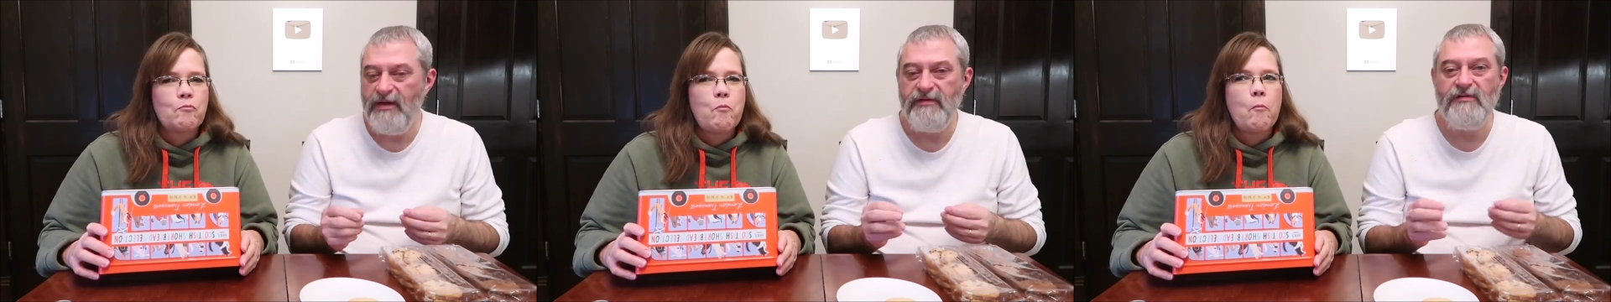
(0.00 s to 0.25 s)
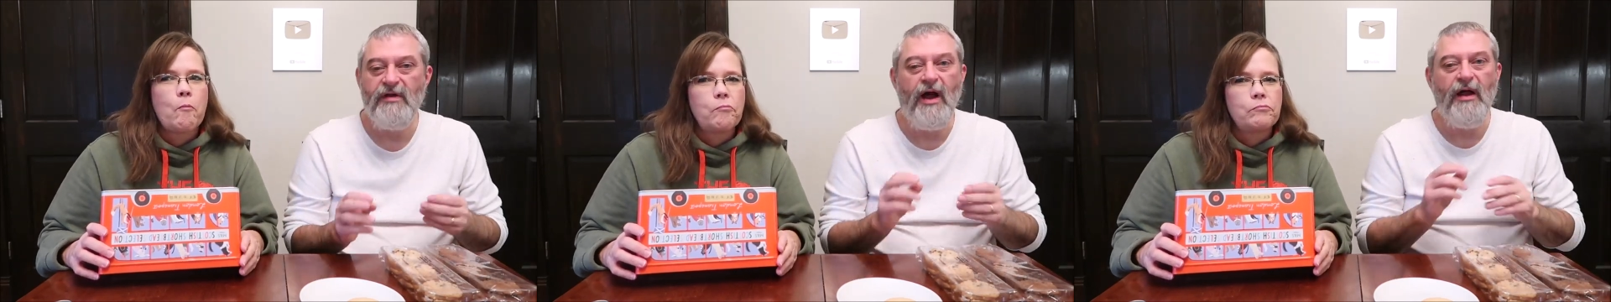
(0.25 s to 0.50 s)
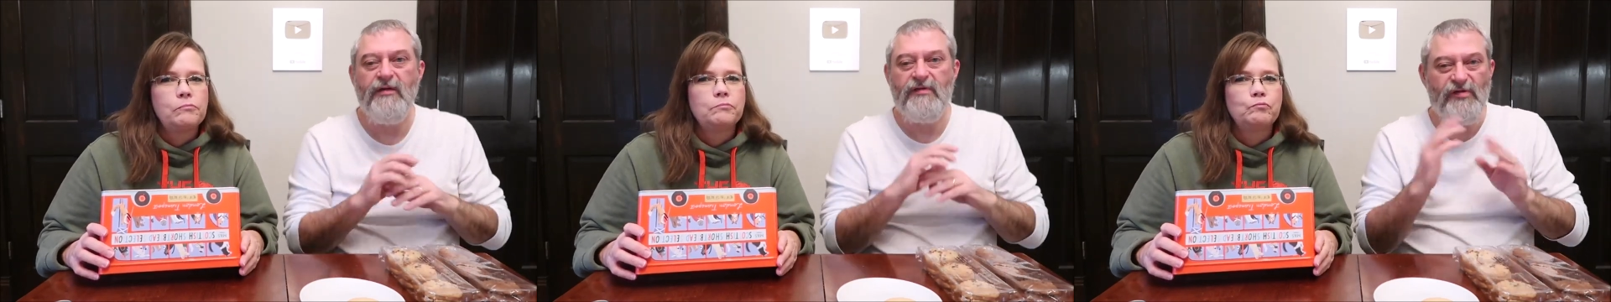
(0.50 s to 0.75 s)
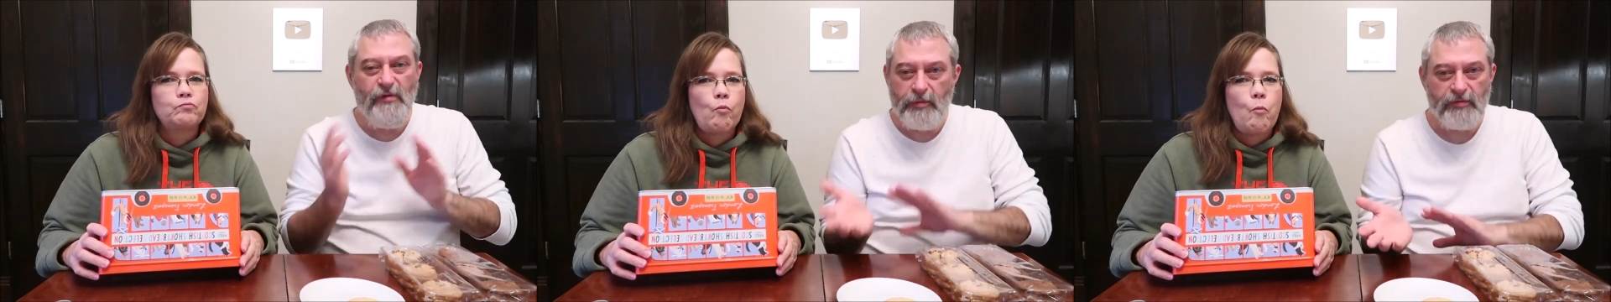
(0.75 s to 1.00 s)
Speaker 1: It's not
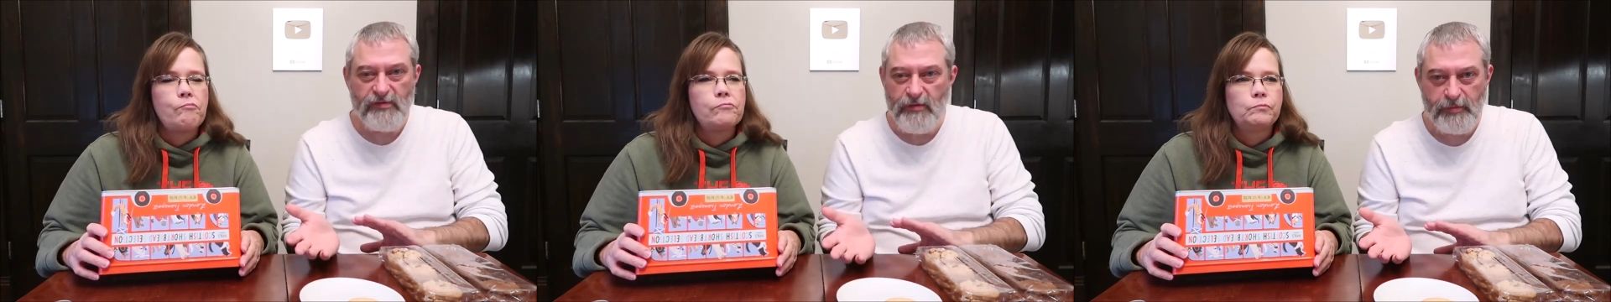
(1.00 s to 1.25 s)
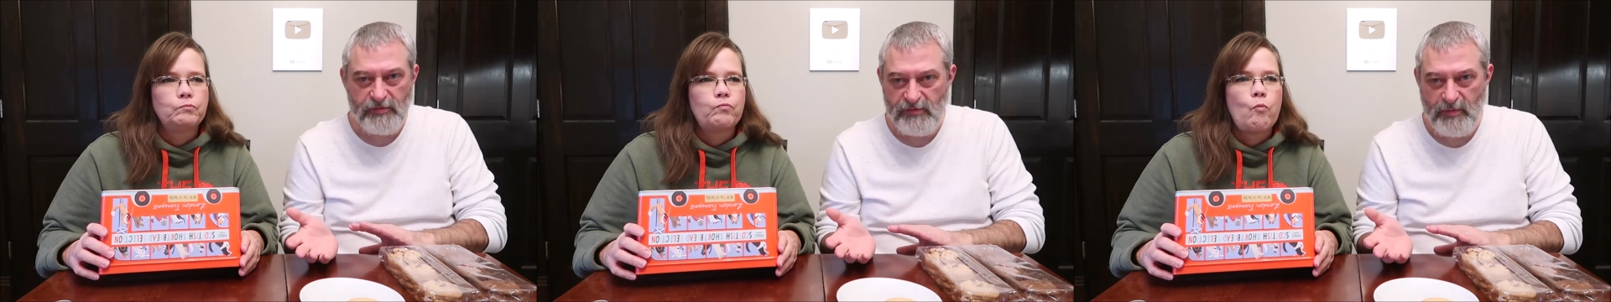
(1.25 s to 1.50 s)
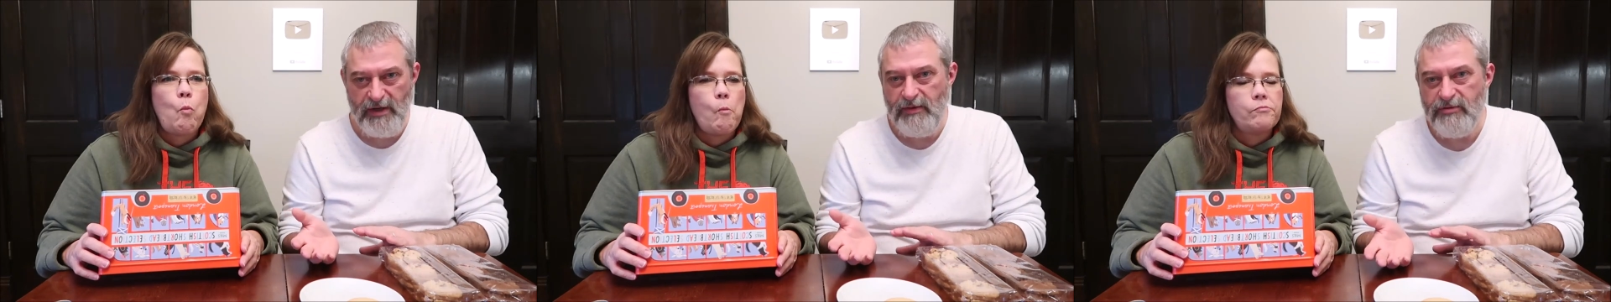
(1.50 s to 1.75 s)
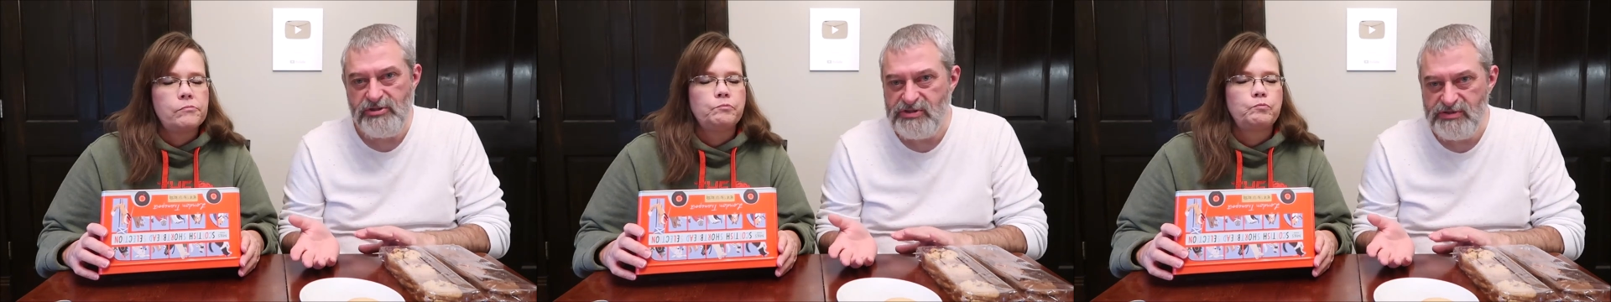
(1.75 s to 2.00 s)
super super sweet,
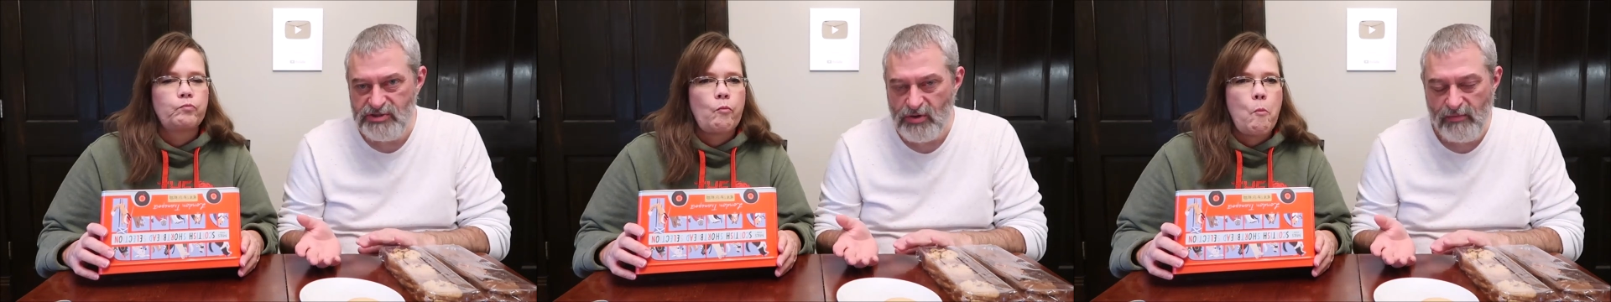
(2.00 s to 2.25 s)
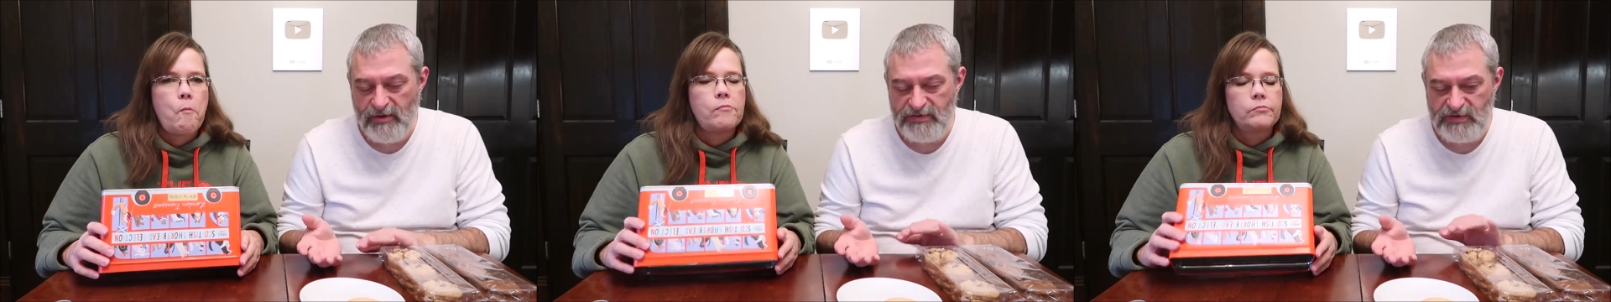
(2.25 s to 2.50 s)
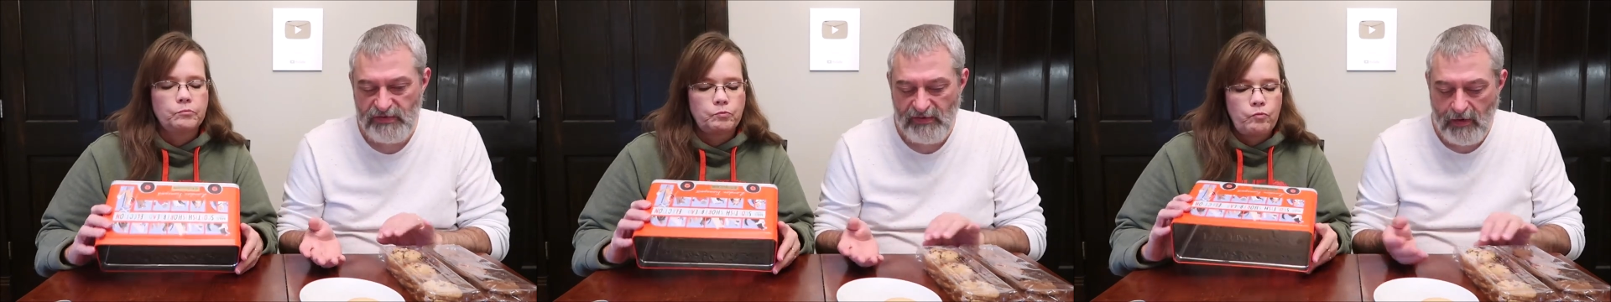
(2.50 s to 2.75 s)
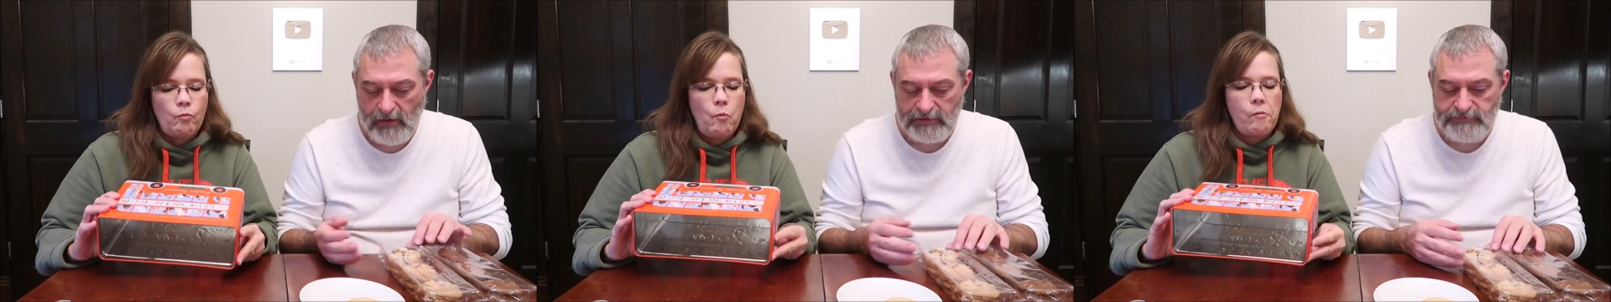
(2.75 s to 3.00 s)
which shortbreads
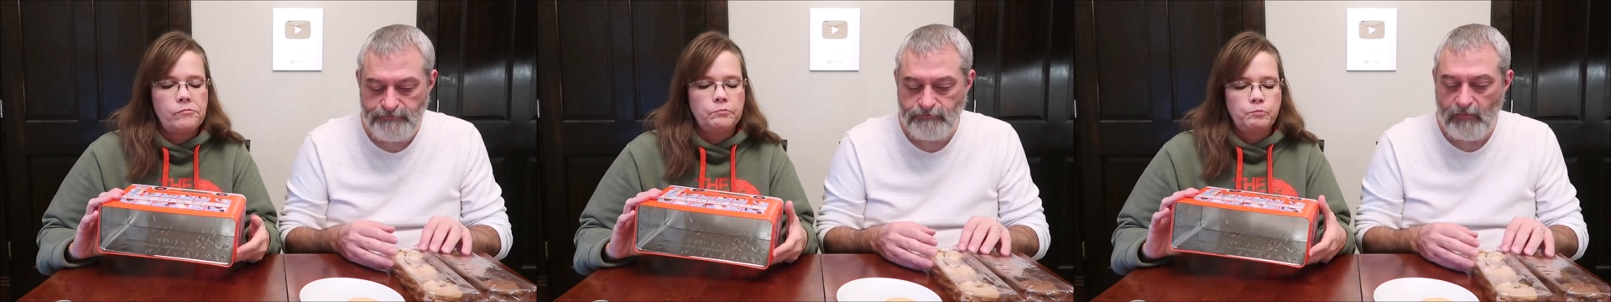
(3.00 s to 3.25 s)
usually aren't,